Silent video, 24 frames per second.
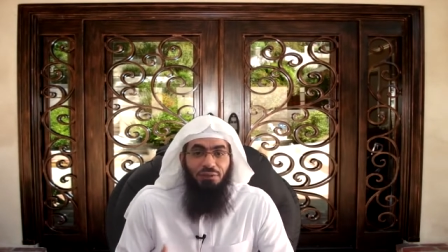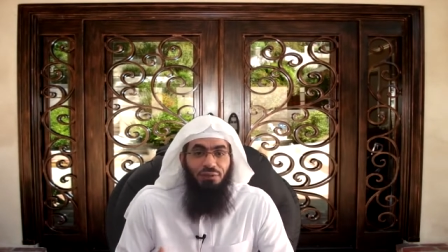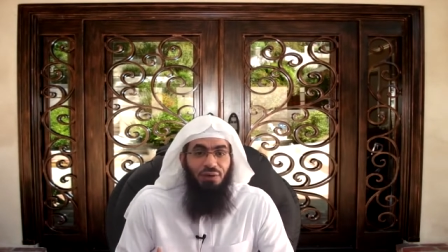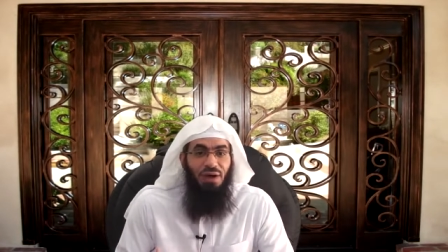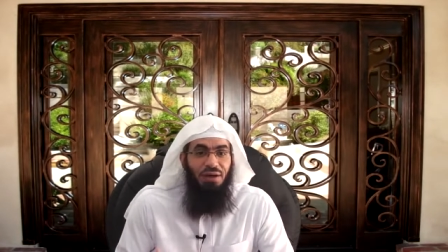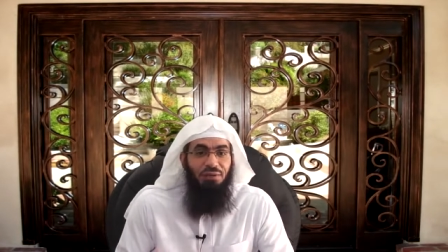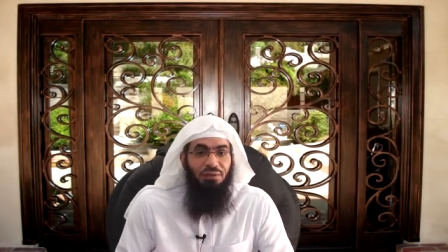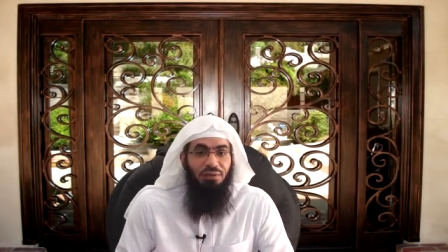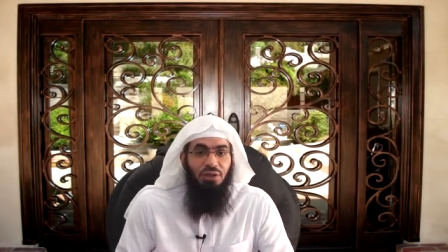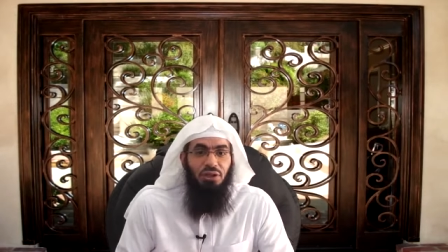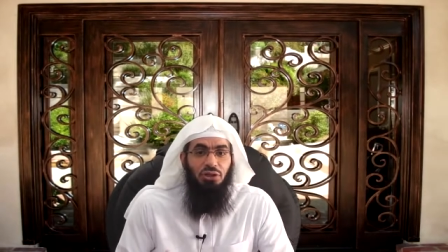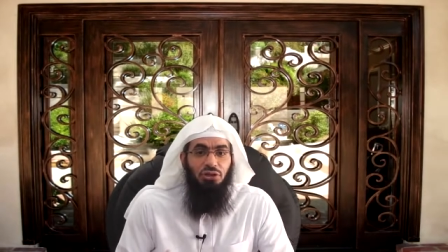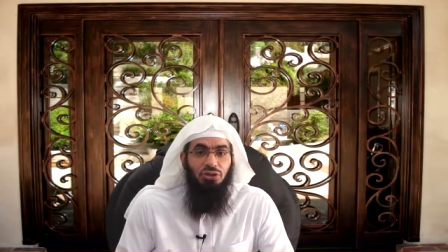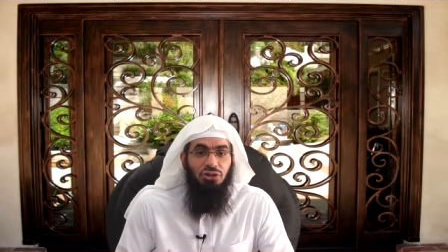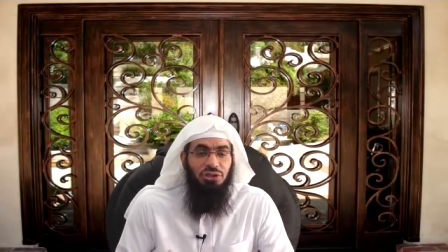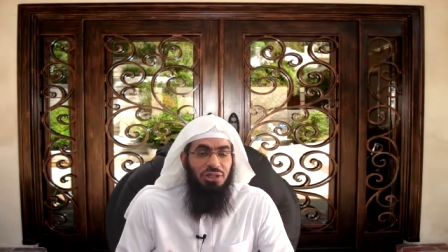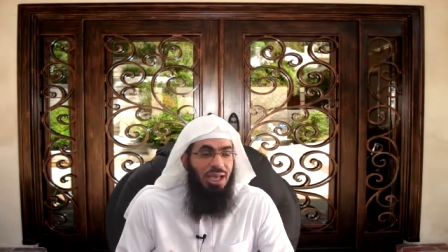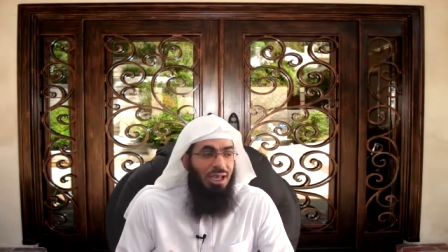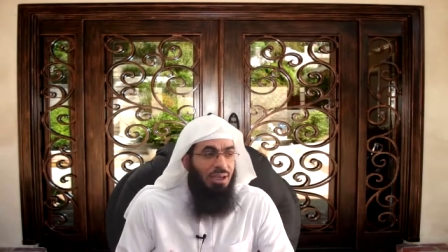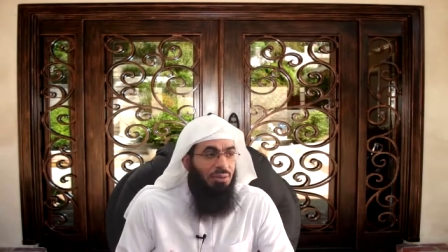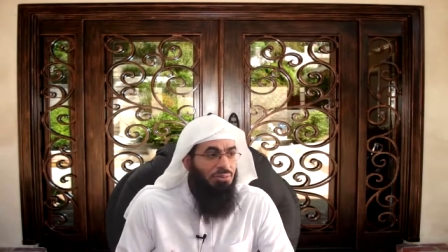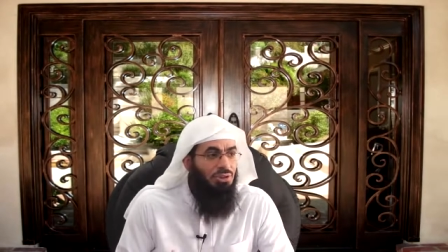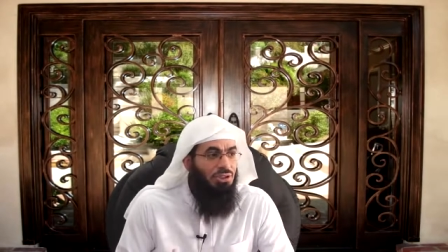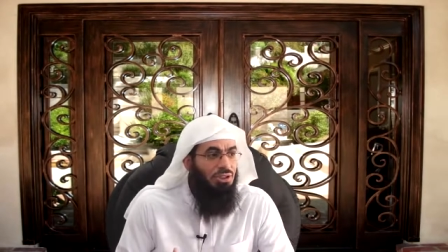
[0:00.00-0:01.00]
Five of those
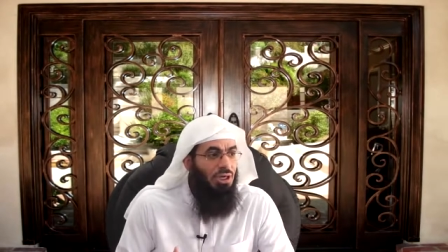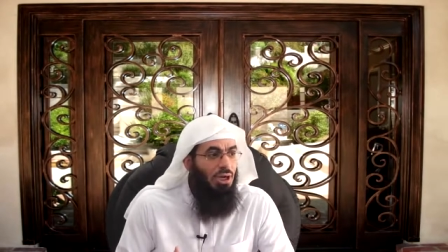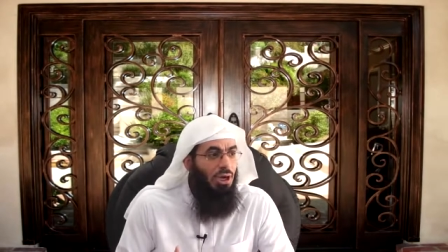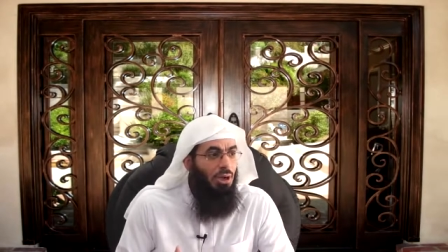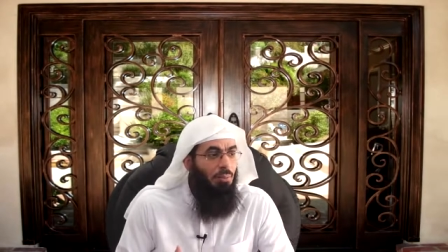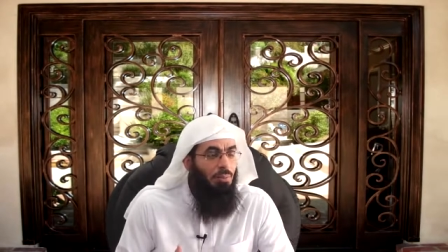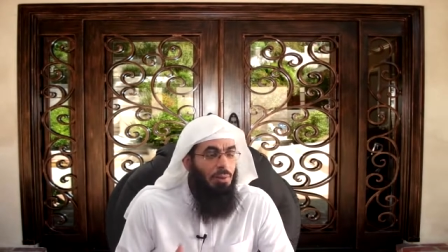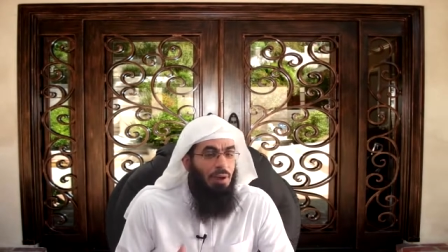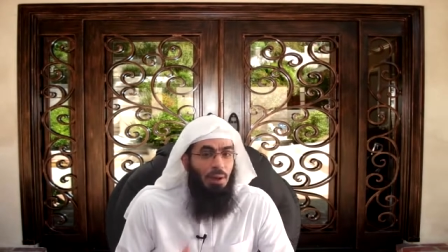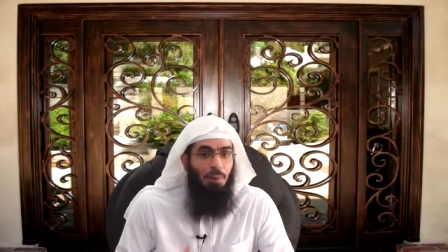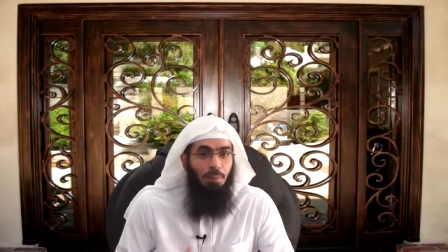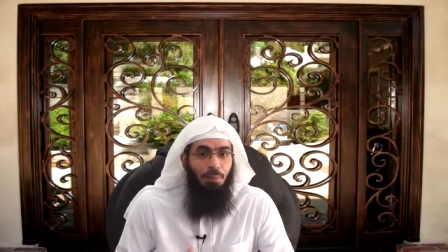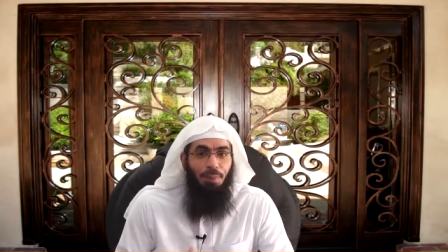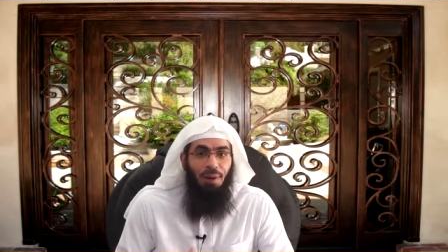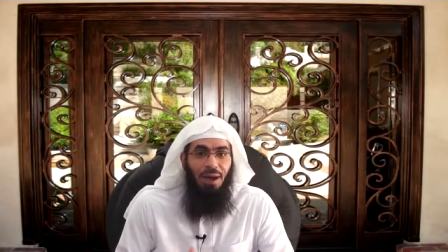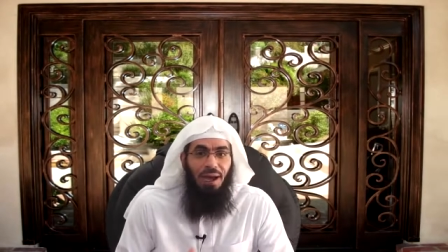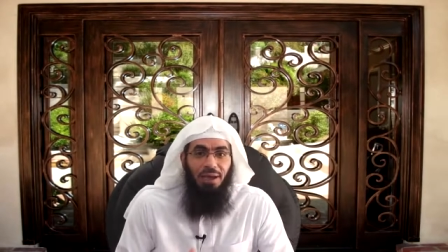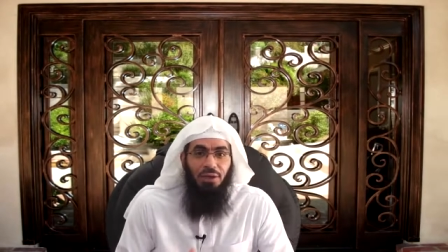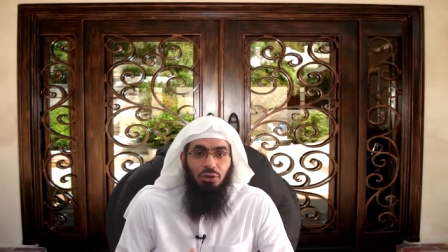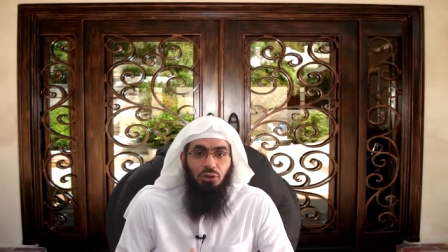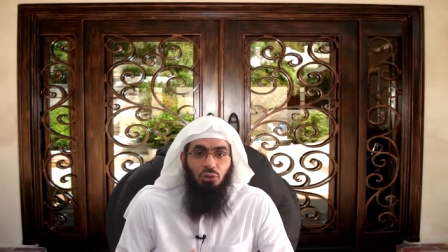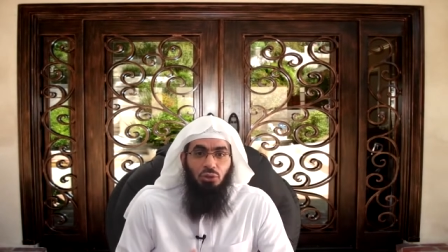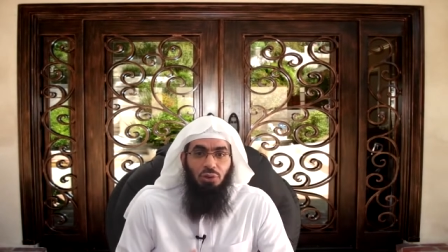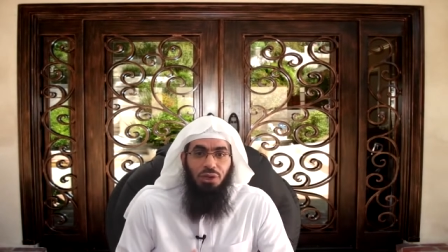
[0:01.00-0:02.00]
times come
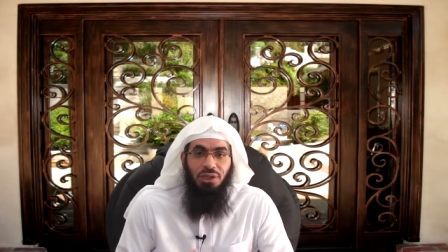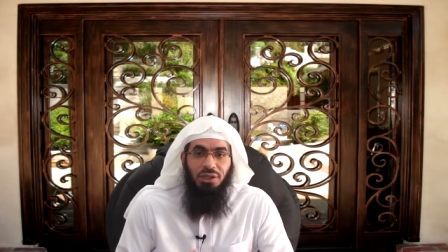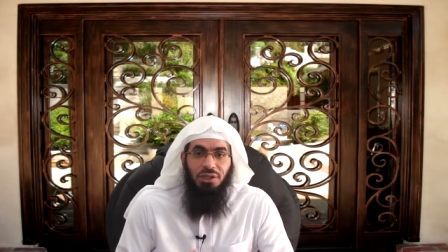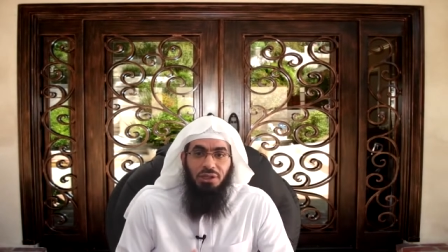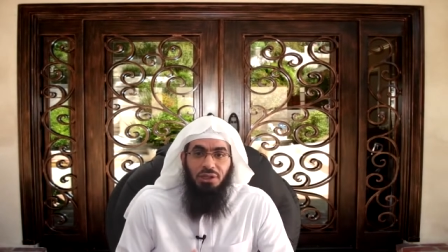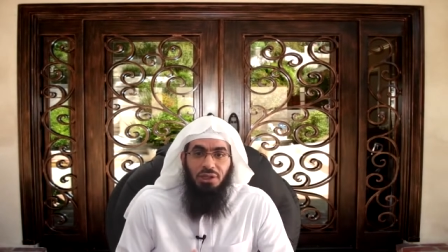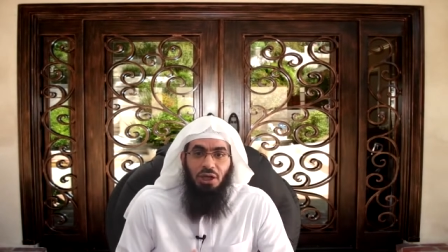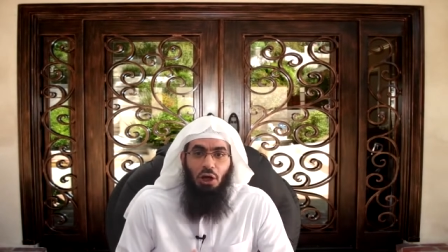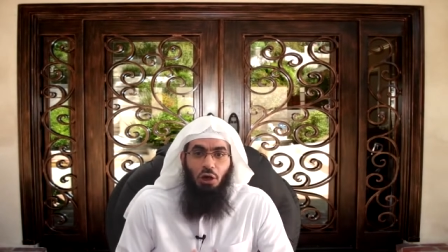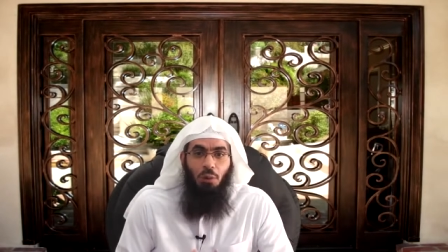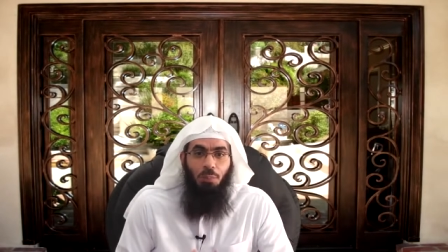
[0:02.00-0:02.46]
combined with the